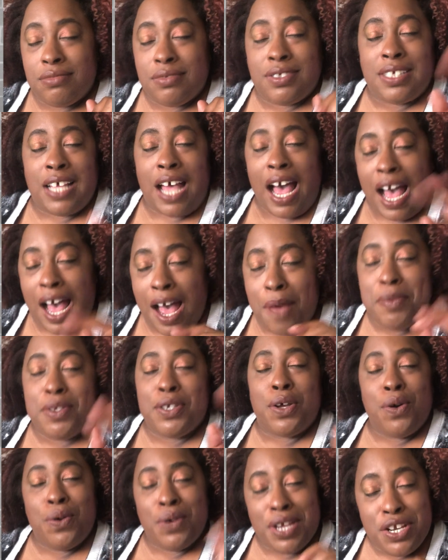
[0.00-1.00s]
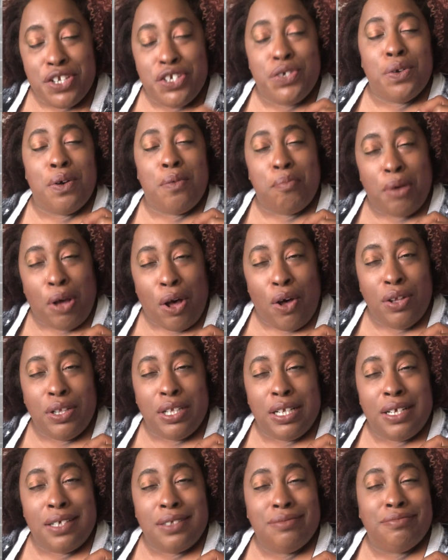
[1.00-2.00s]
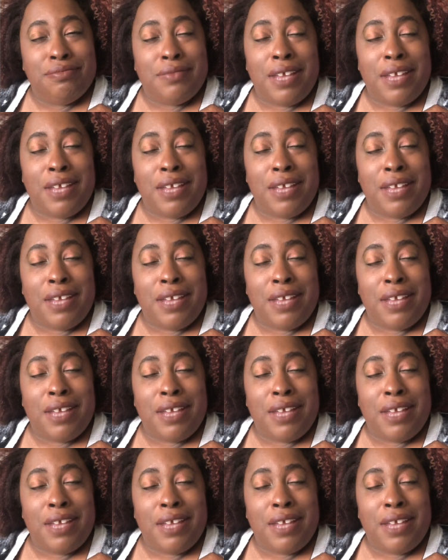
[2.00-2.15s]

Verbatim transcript: Time to go get you a baller.